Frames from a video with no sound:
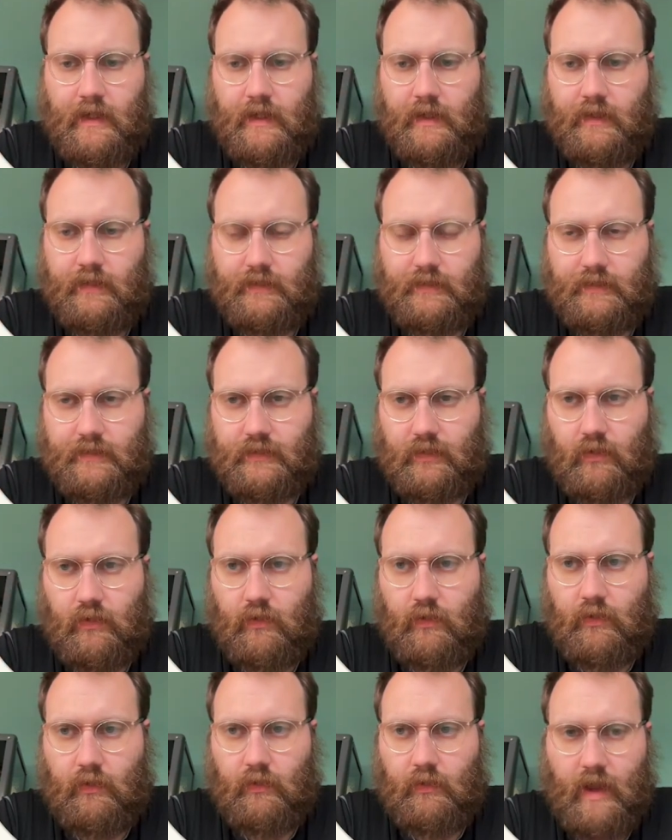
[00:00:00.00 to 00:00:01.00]

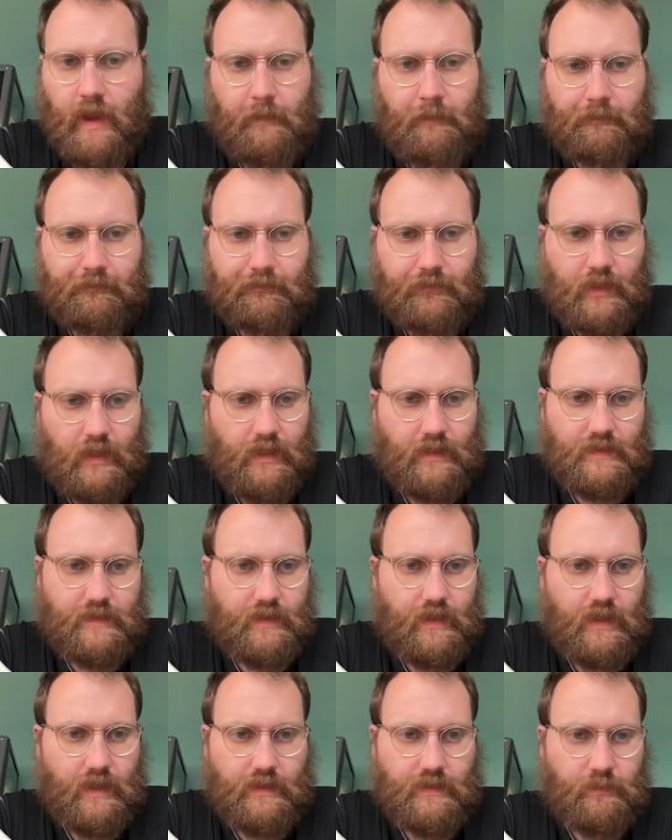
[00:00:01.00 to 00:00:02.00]
So yeah,
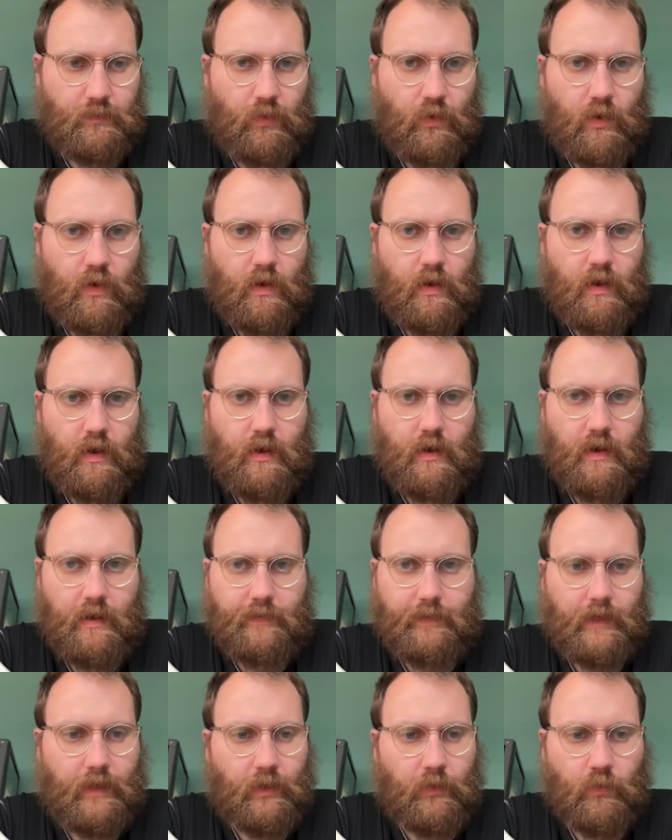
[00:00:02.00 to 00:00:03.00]
it's more a
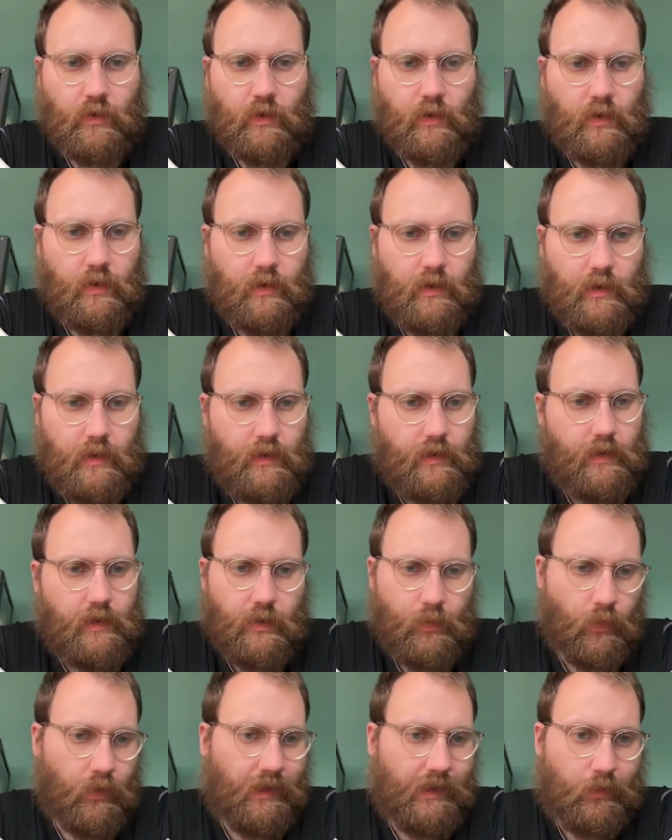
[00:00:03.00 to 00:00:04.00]
thing where
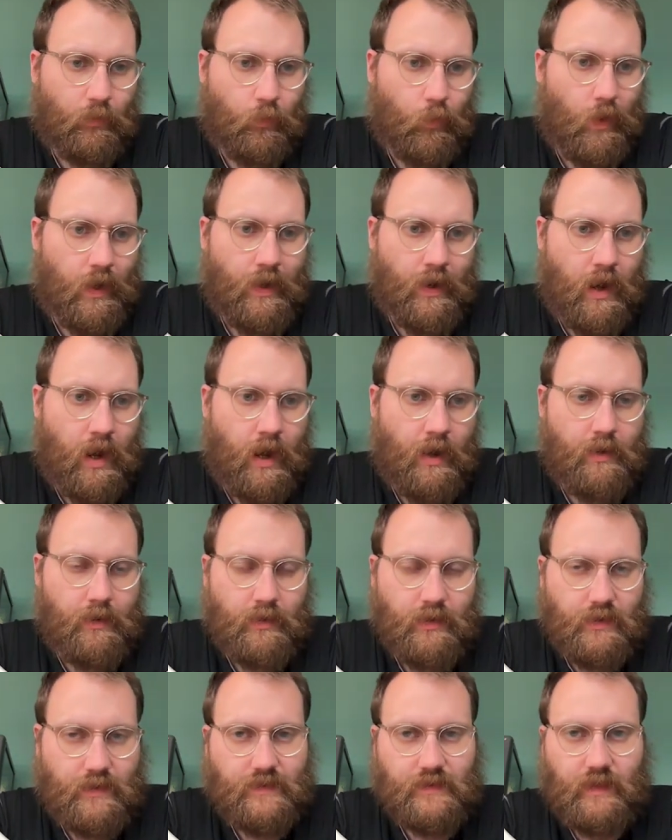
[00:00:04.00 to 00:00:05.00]
we're like, why not?
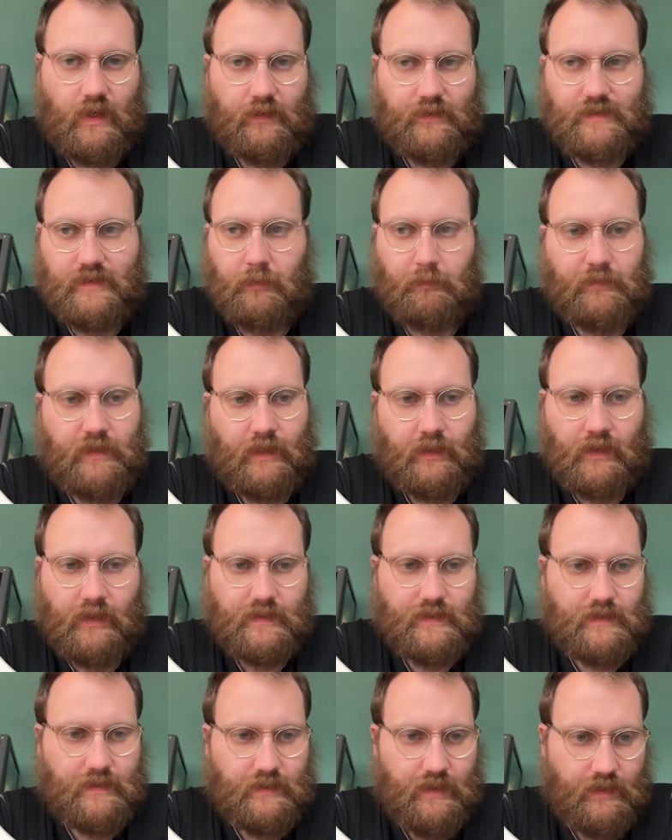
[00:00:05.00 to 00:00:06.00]
It's not something
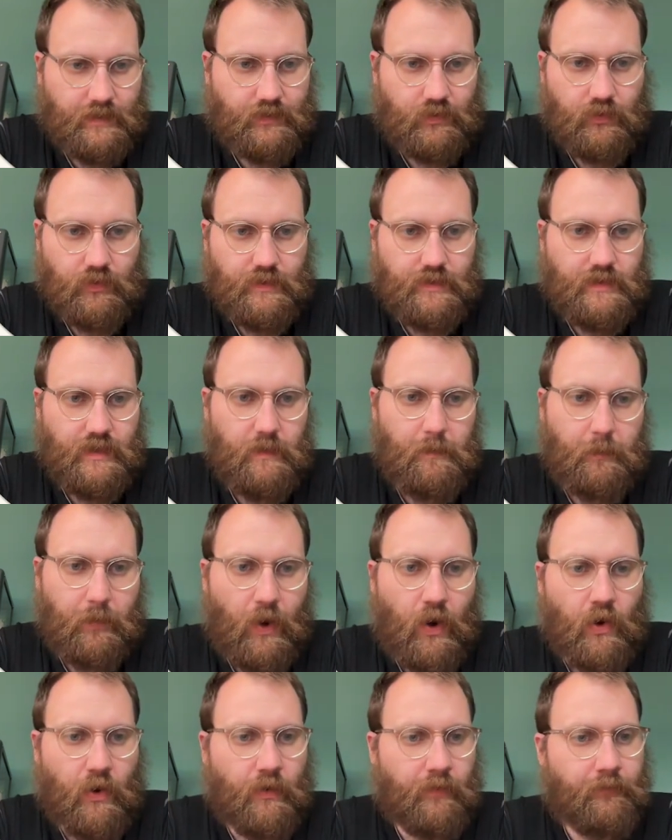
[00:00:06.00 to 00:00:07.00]
that's necessarily a deep
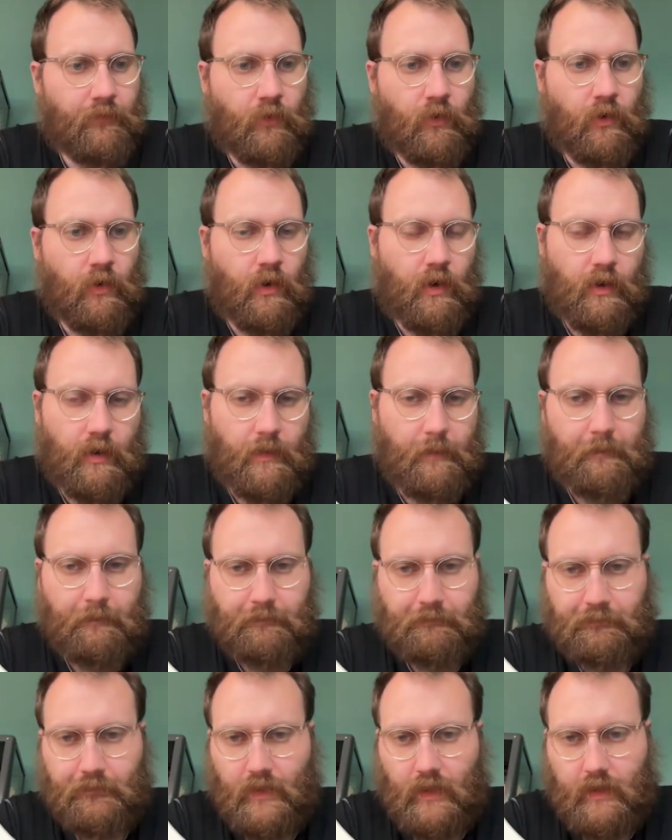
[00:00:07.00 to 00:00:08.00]
part of our
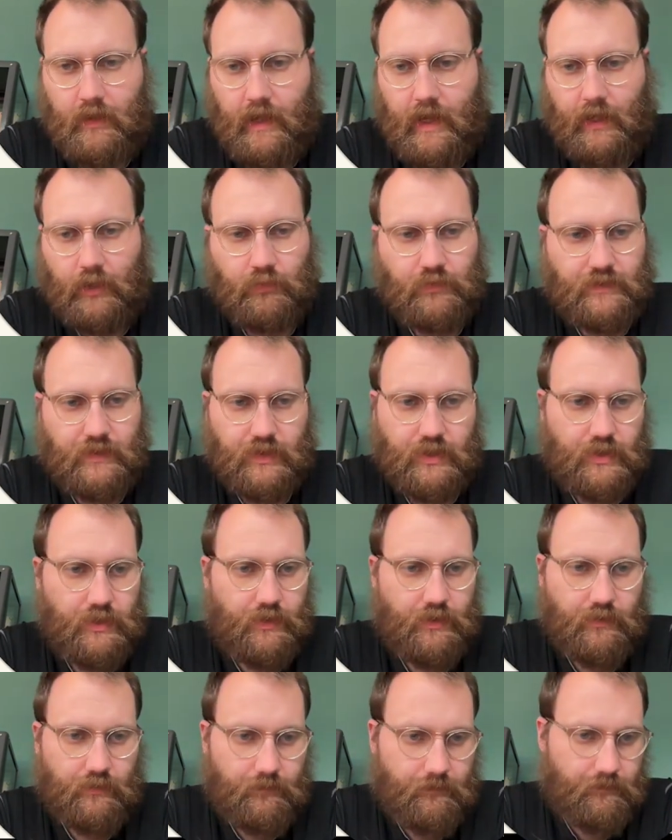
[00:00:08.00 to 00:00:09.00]

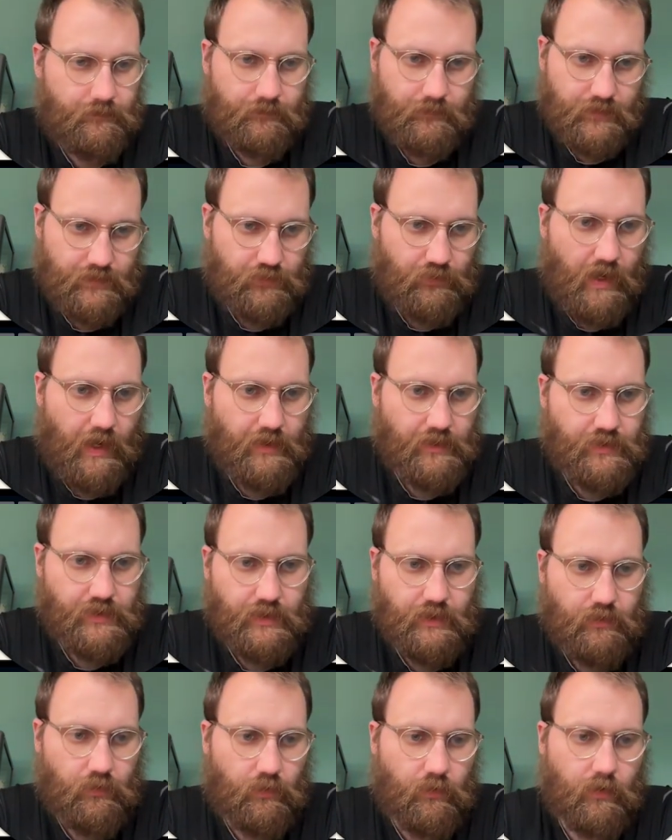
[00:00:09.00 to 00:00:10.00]
acquisition
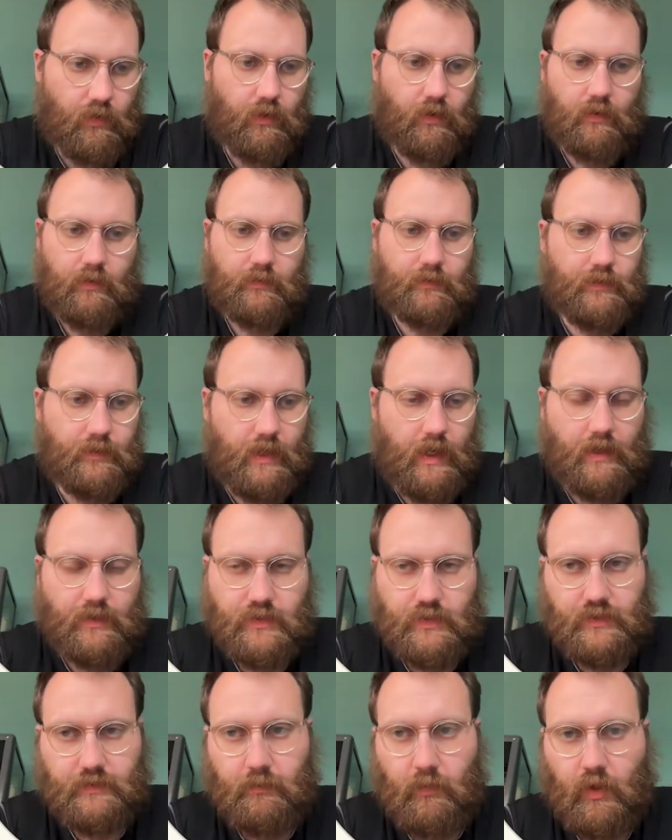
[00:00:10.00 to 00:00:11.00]
strategy or
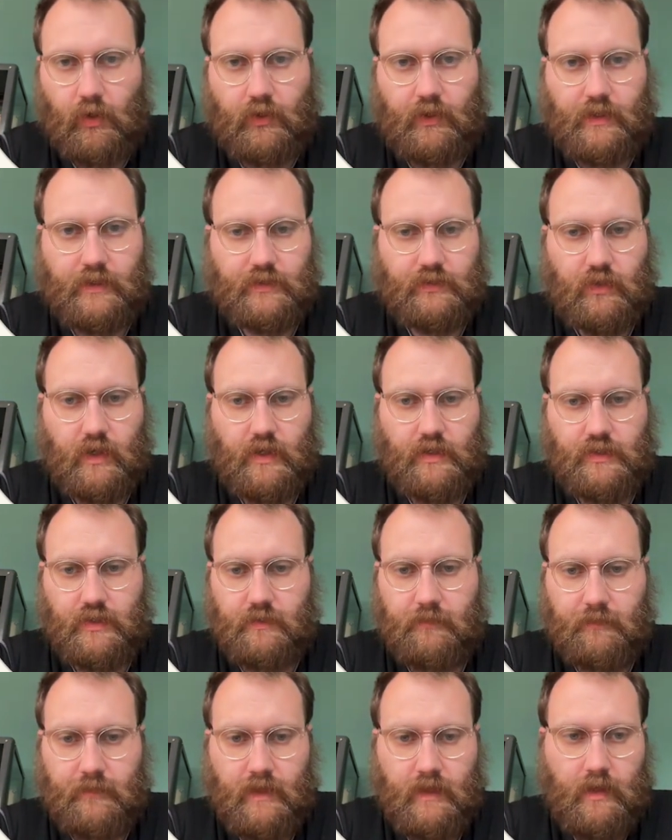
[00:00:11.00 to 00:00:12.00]
just marketing strategy,
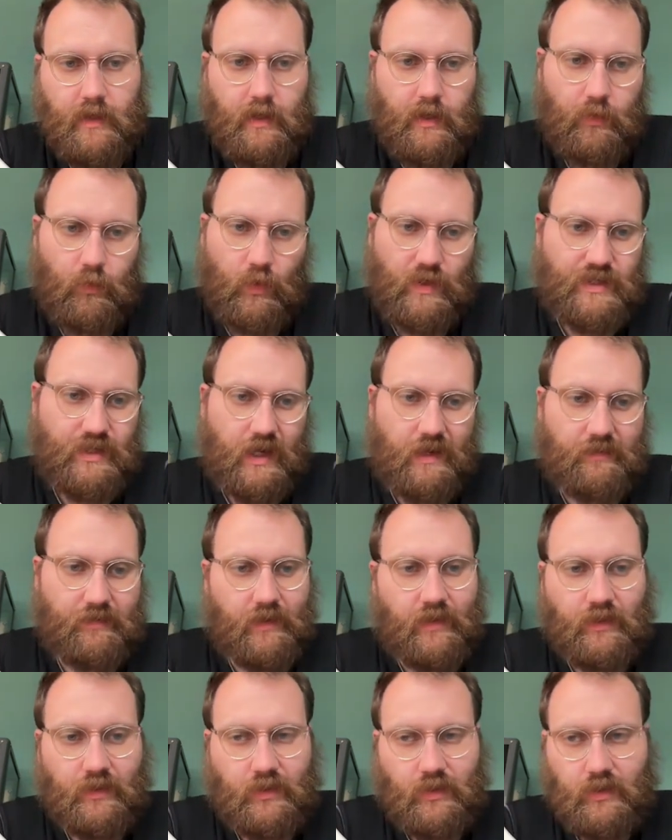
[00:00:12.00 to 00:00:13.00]
which I think